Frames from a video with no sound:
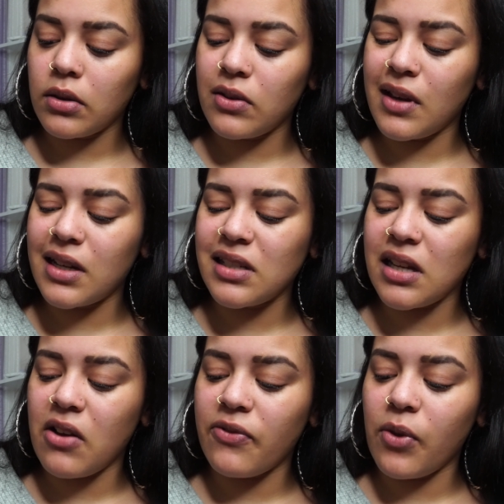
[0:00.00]
You gotta take
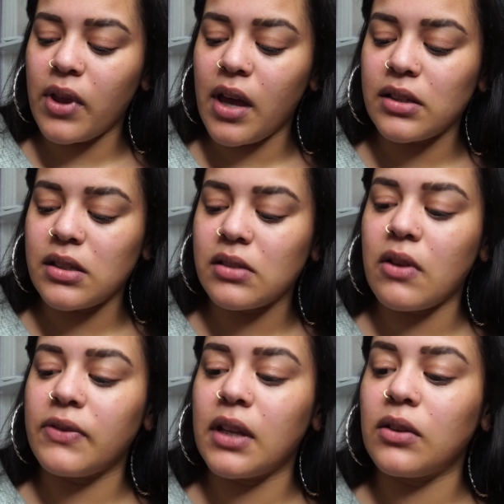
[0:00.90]
off all the excess
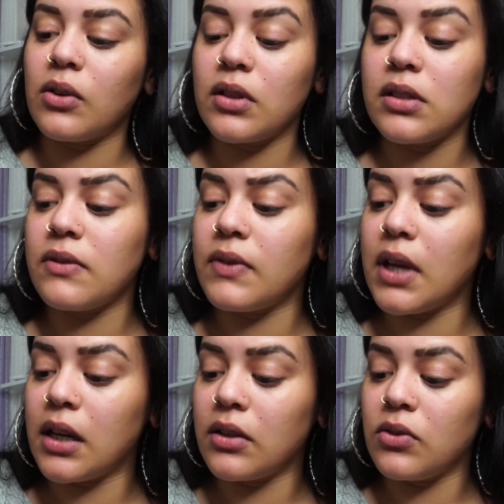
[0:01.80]
off that though, because if
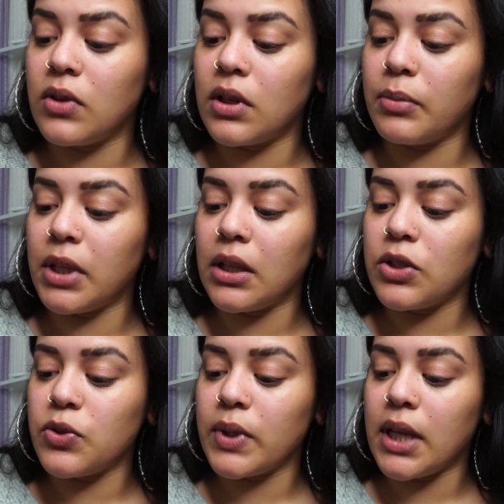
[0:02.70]
not, you're gonna be
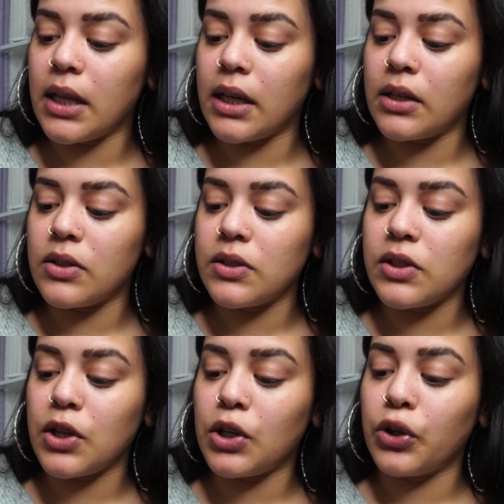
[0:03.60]
doing that liner and it's
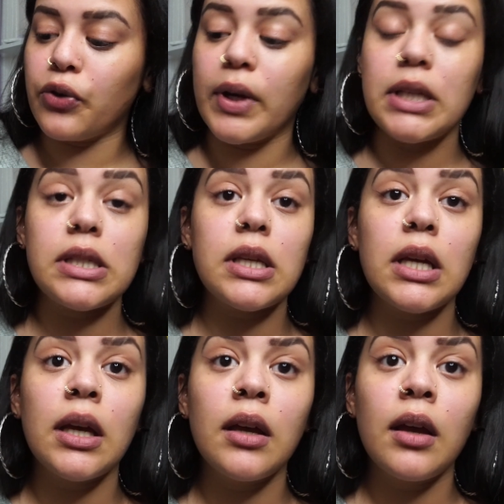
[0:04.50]
gonna look crazy.
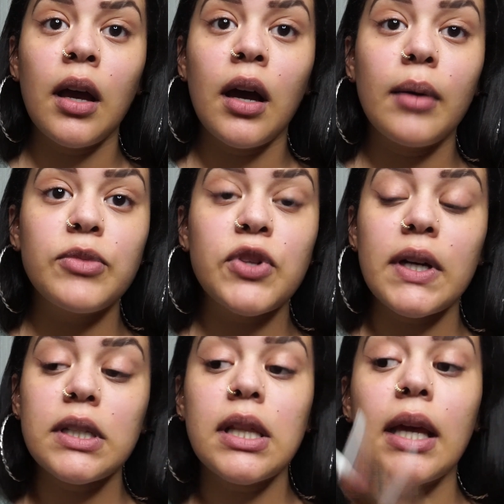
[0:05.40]
I'm trying
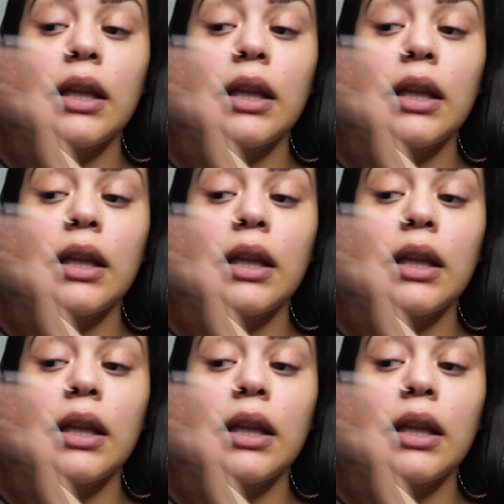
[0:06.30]
to like